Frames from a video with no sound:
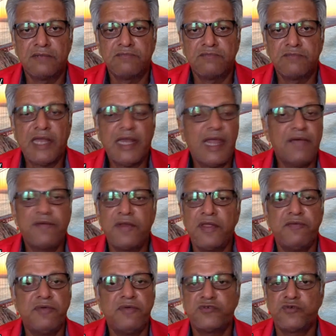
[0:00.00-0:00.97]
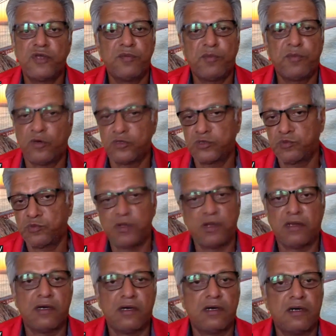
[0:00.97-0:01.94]
in every which way possible,
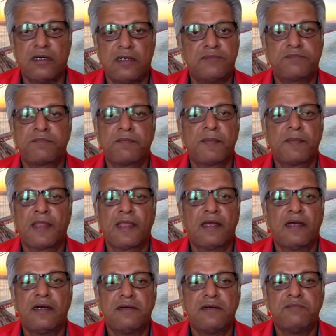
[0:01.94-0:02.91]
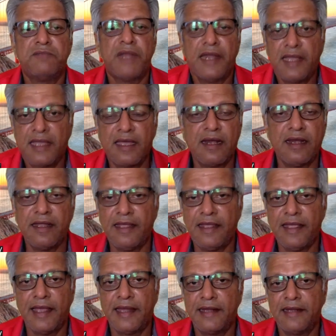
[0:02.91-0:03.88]
medically
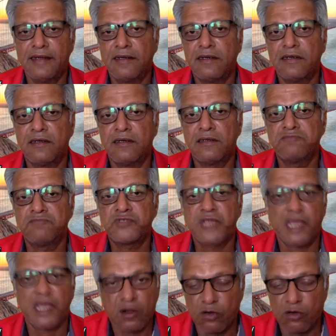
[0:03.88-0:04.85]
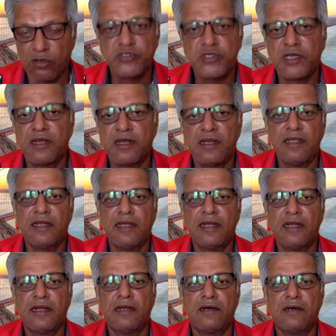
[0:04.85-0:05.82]
and psychologically
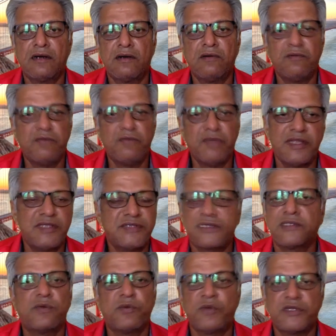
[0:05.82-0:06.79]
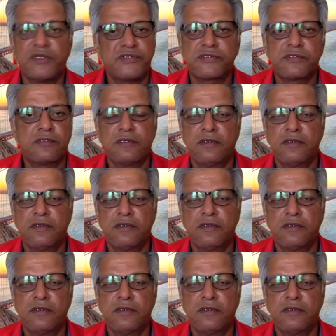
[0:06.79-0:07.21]
and various other ways.